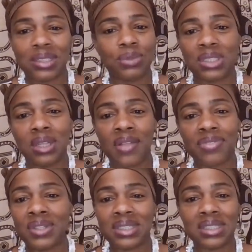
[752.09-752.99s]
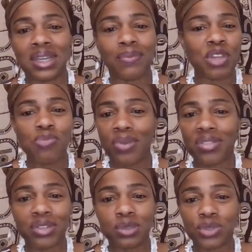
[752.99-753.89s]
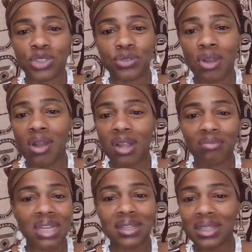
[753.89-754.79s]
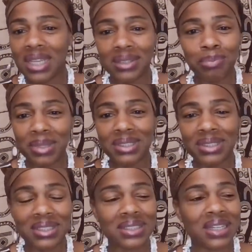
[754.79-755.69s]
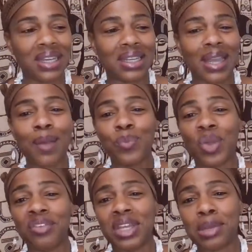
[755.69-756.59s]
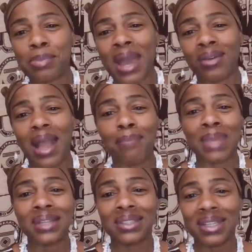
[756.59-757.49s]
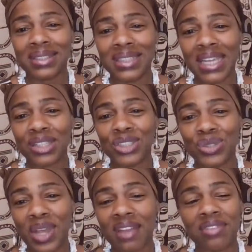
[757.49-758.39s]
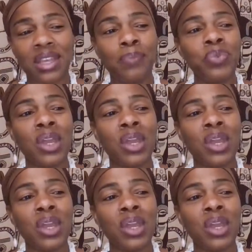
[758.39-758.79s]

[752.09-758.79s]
It was nothing to them. These brothers were strong and ready to get the business done. And I'm worrying about, I made the containers too heavy.